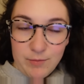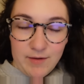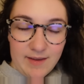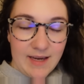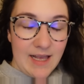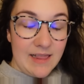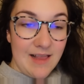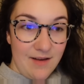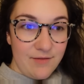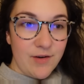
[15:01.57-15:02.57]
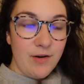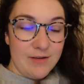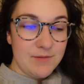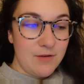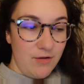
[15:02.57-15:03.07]
music. I love
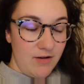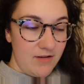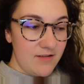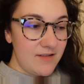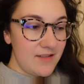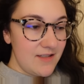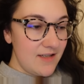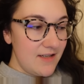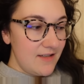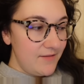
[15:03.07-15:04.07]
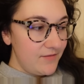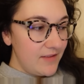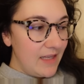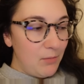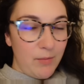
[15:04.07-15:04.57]
Christmas crooners.
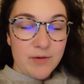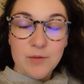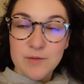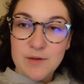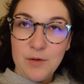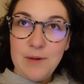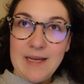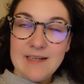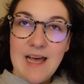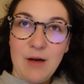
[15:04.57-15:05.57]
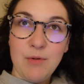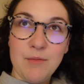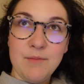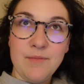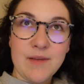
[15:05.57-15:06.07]
Like proper old school. We had an
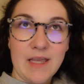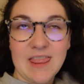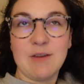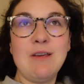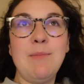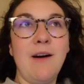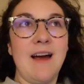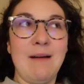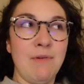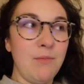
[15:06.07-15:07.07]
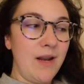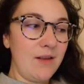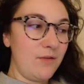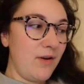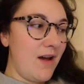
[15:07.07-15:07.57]
album, like a 3-part album when I
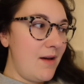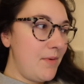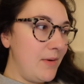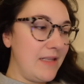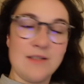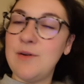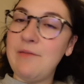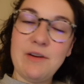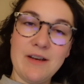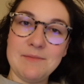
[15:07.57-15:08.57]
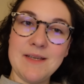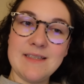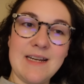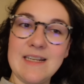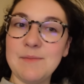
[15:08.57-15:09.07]
was growing up, and we listened to it every Christmas,
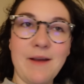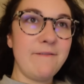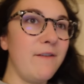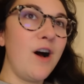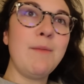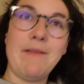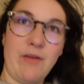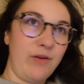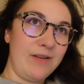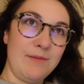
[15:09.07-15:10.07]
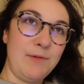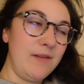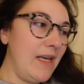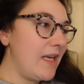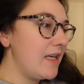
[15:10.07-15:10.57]
and it is by far my favourite Christmas
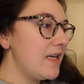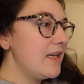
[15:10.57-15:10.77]
music.